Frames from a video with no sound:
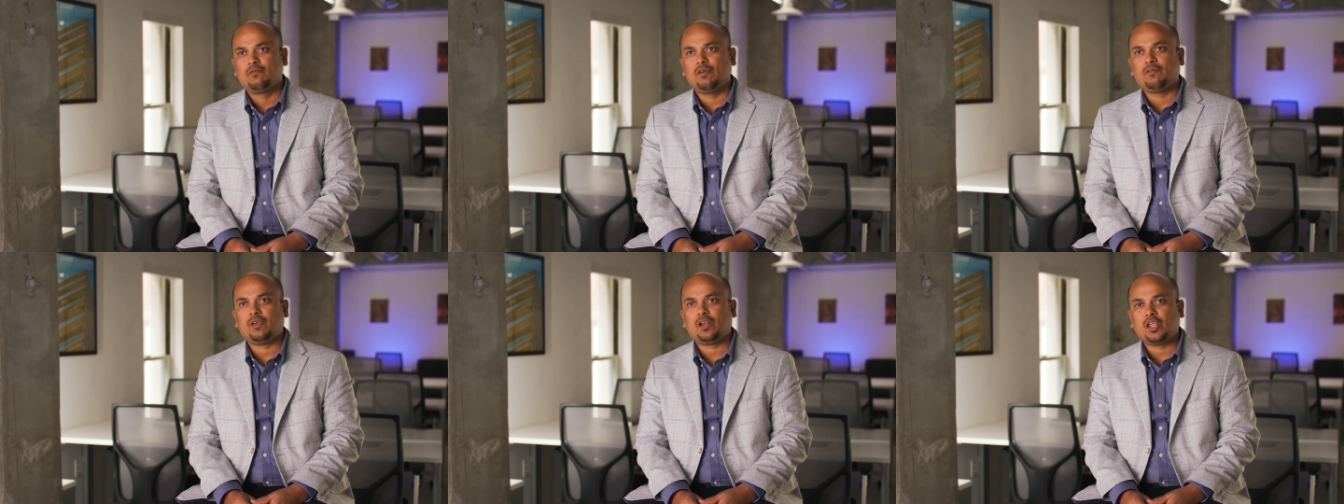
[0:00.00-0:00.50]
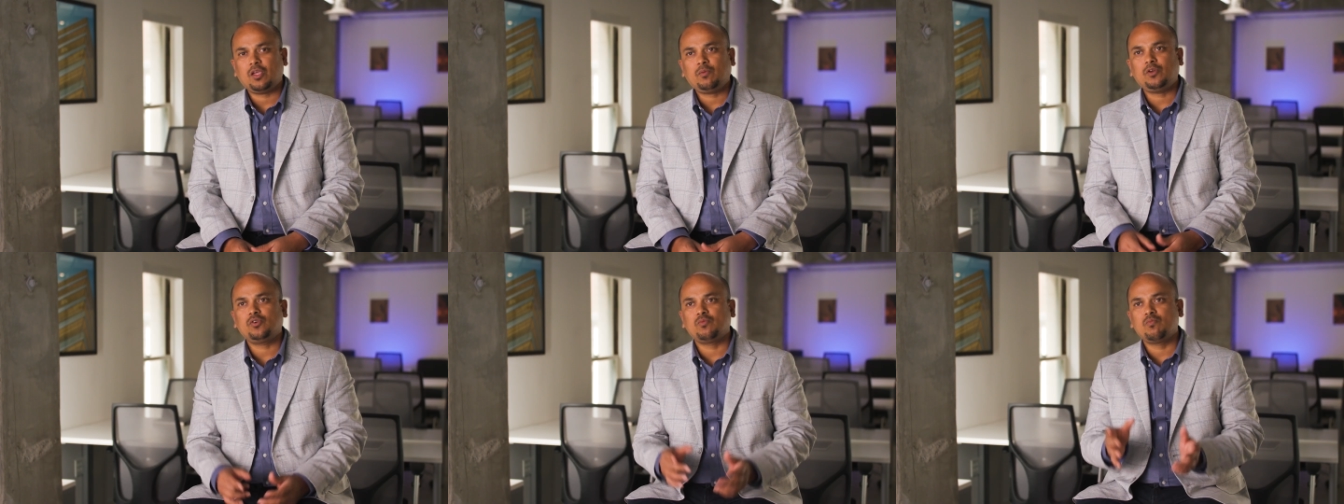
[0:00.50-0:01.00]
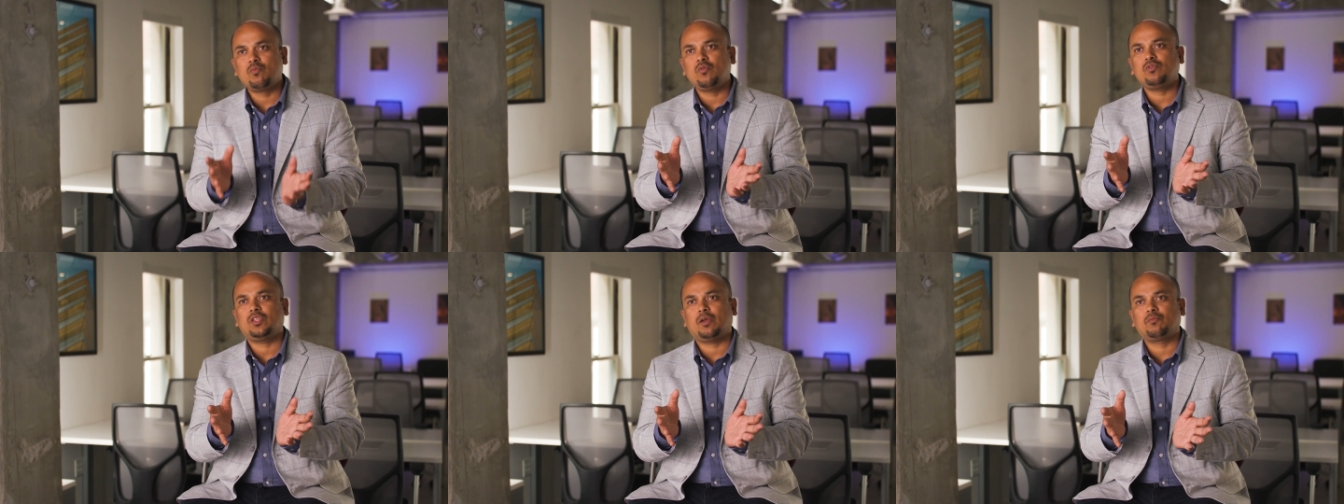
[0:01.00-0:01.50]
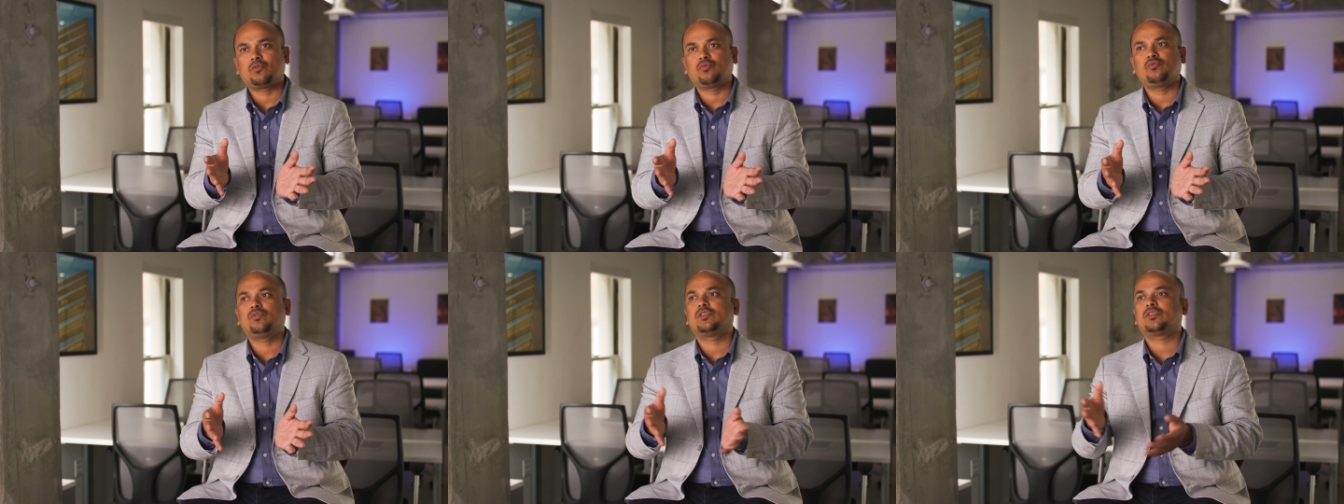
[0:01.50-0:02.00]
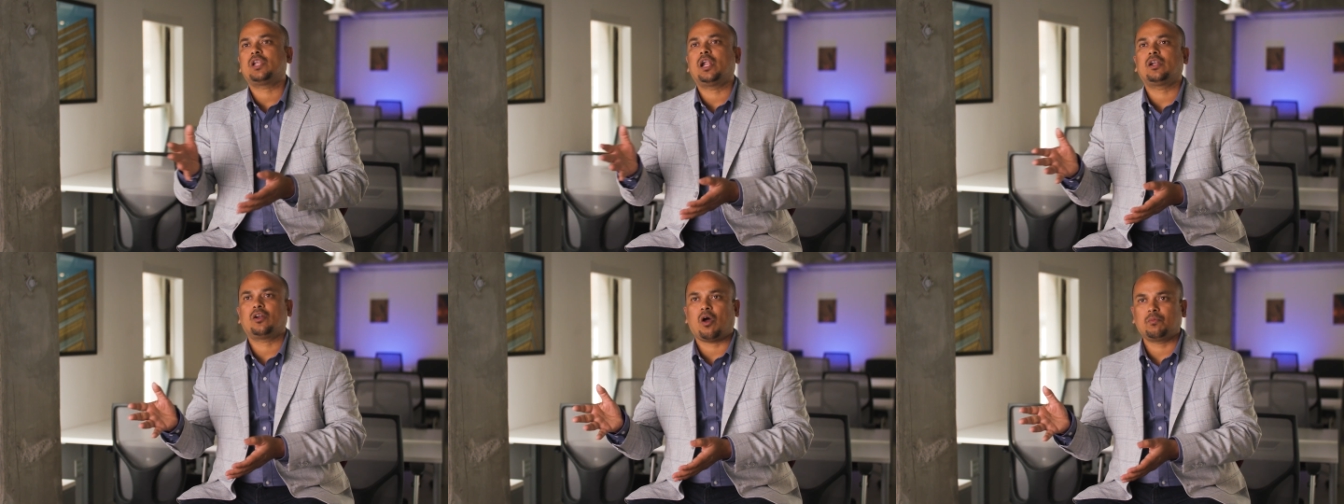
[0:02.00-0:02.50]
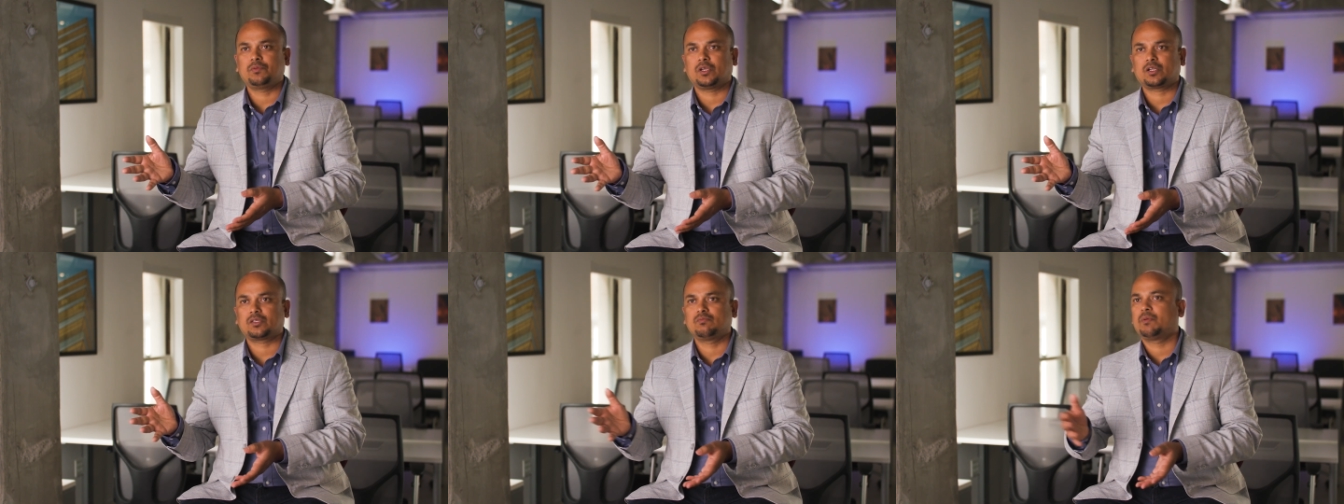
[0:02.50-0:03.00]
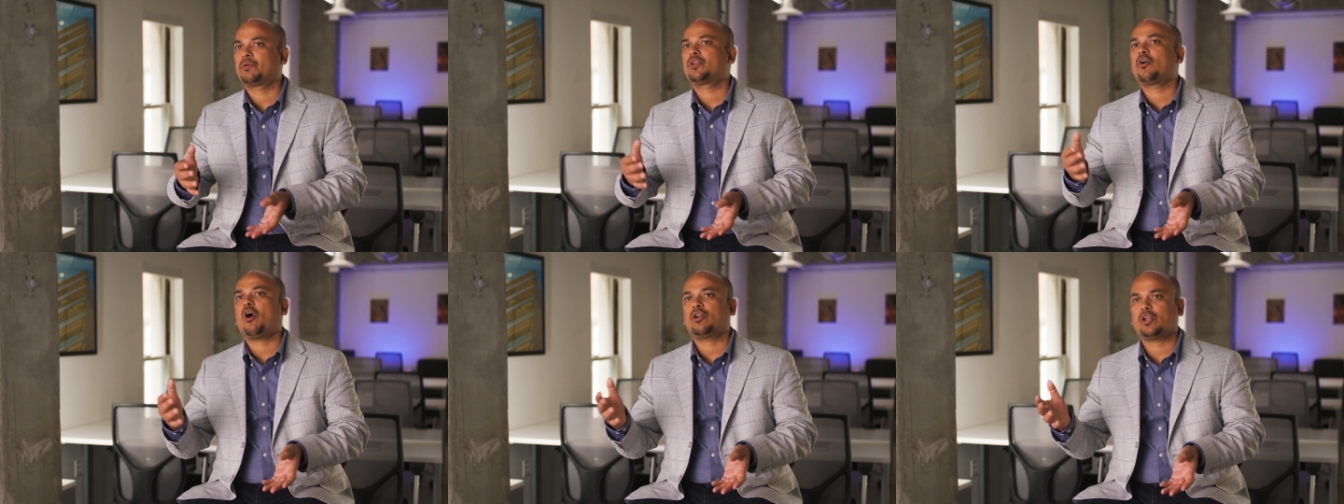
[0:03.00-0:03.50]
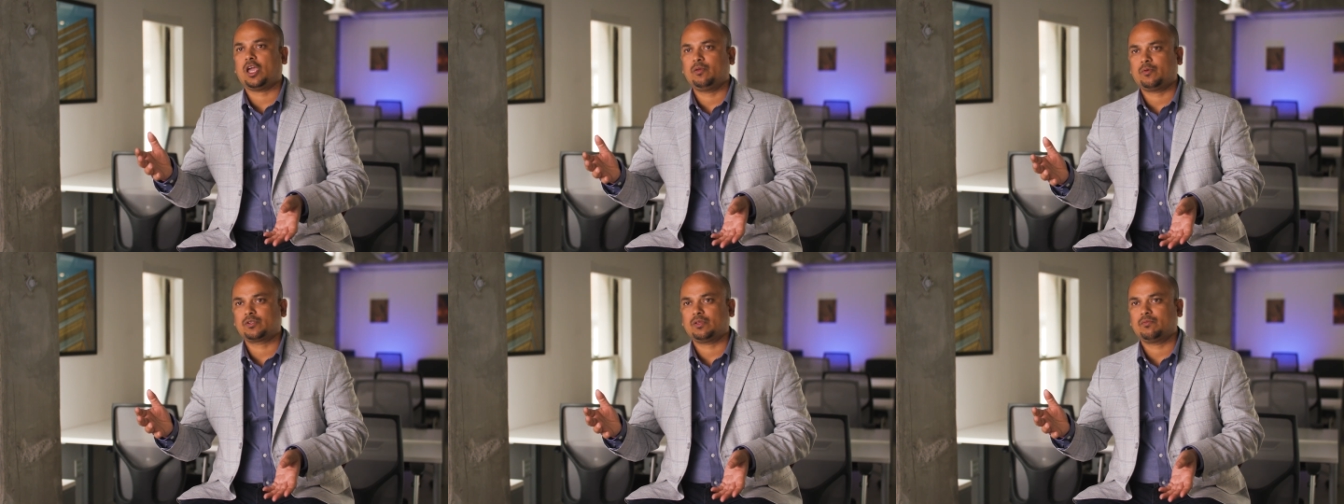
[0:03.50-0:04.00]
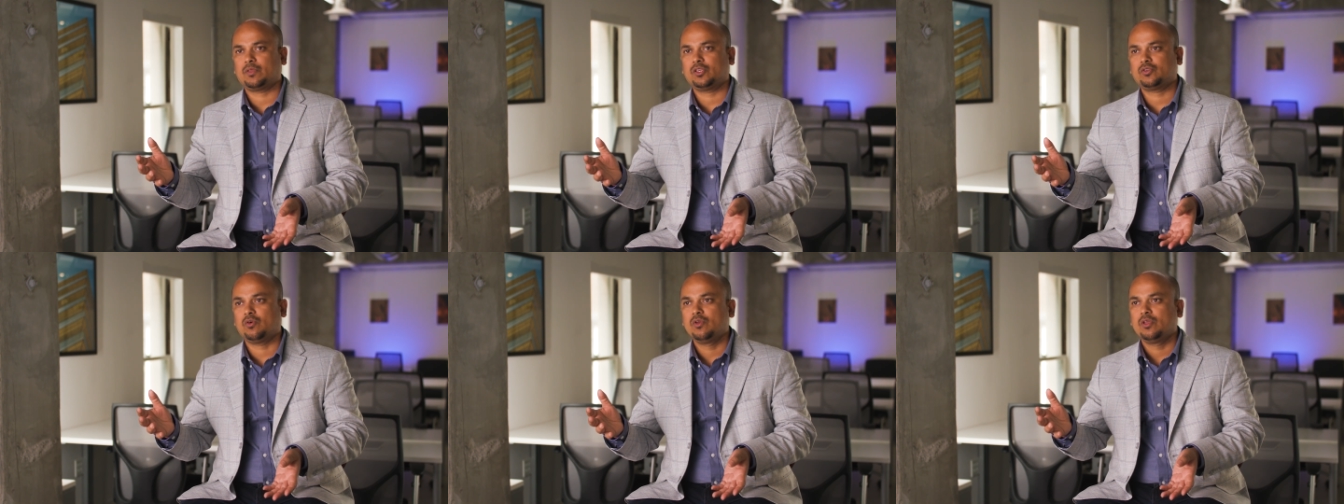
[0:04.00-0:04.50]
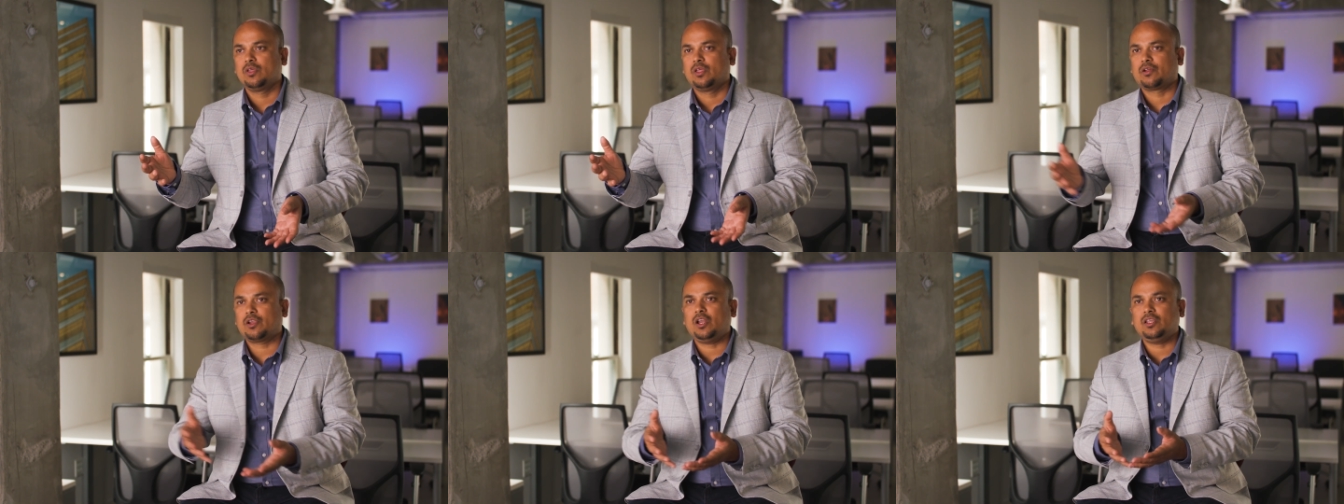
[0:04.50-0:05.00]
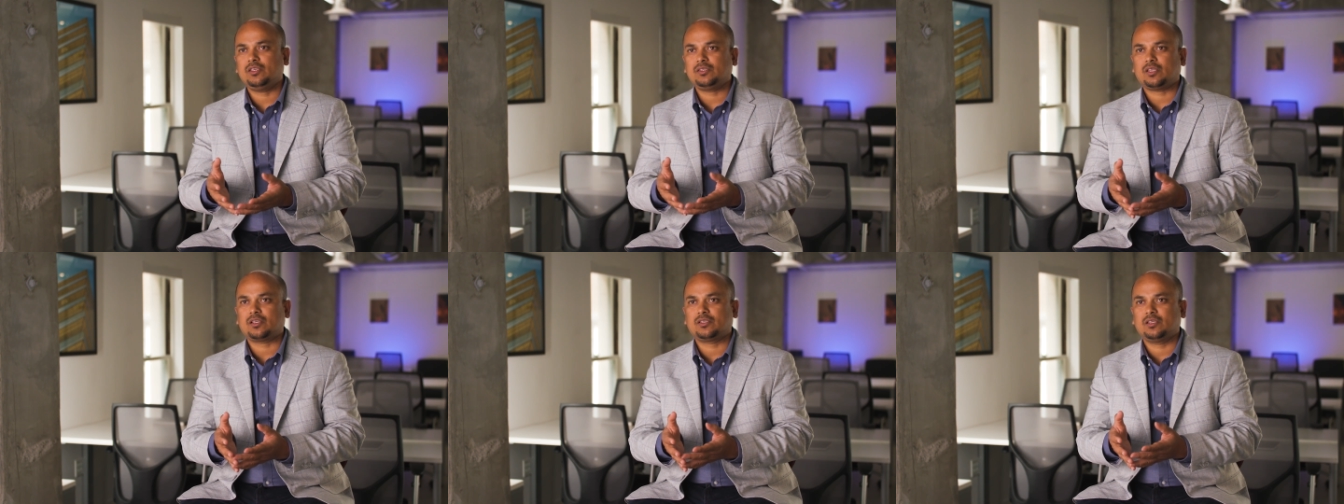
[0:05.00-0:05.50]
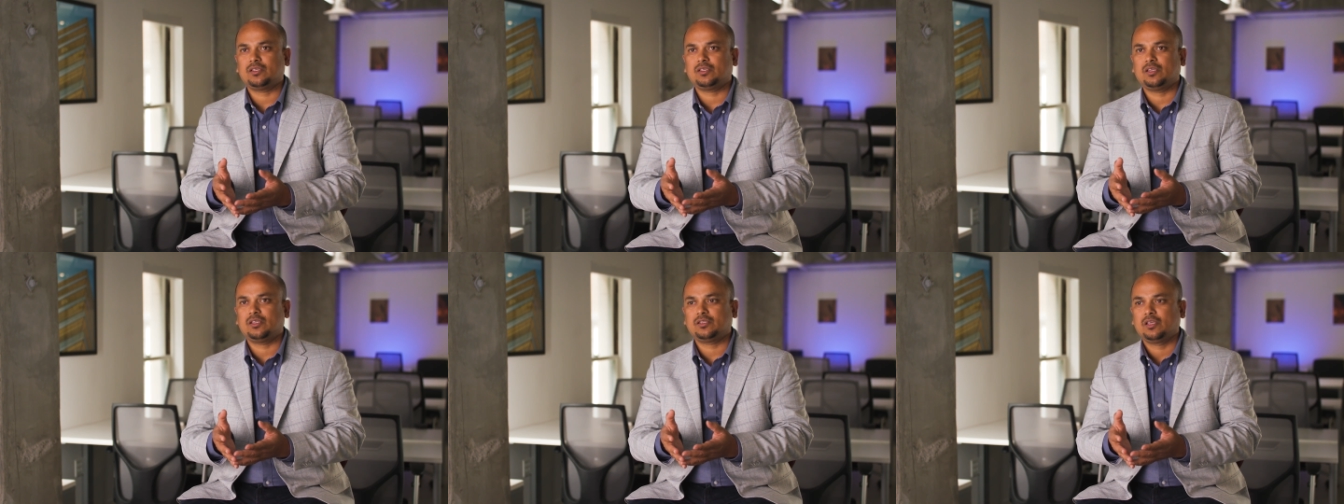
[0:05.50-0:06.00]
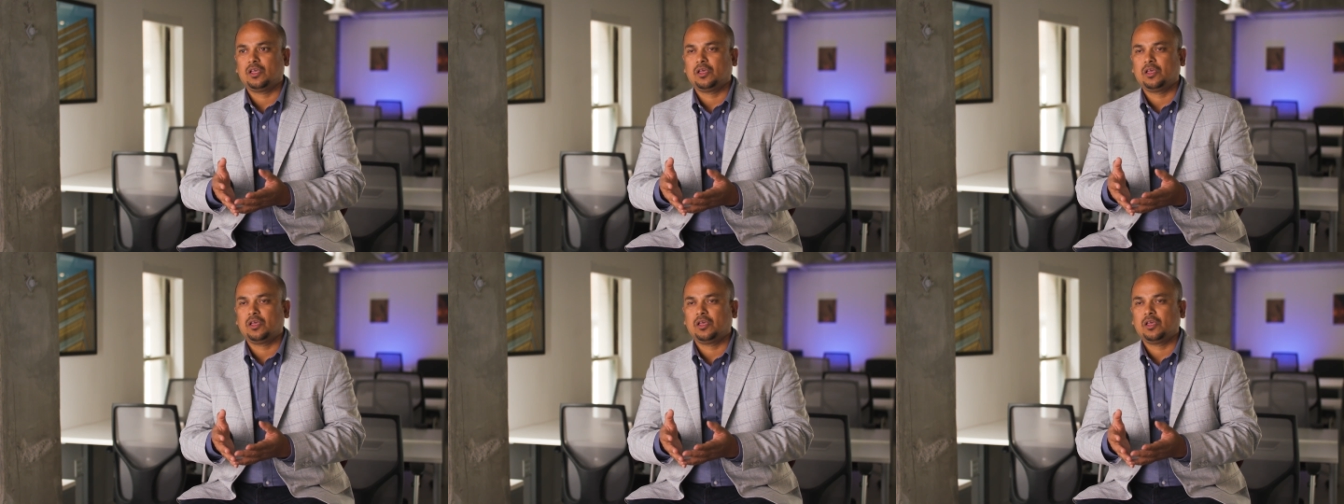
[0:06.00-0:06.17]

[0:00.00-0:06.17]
We were able to move them to the standard objects, maybe record type or something. So really the success is